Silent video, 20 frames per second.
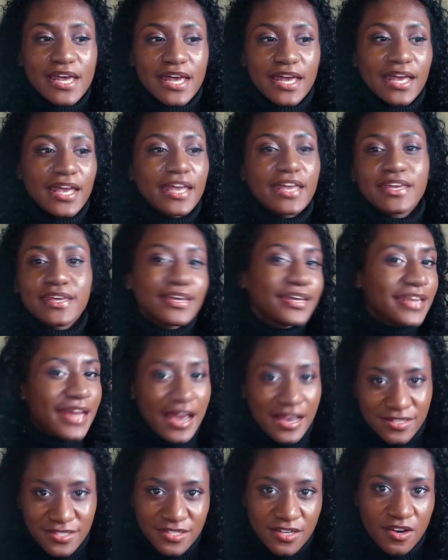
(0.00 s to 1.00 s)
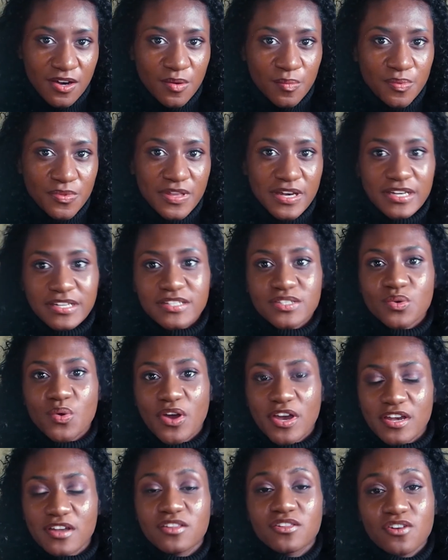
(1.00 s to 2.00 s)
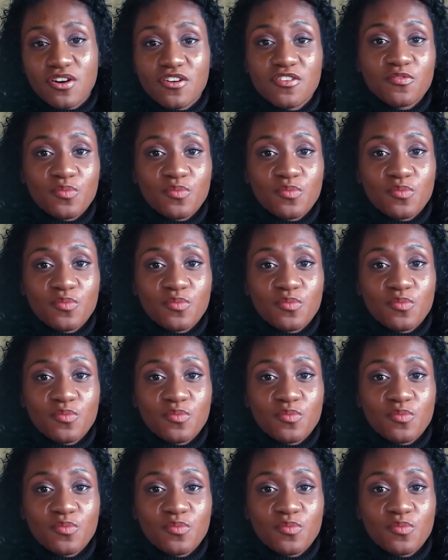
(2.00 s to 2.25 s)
it can add up. That is quite a lot of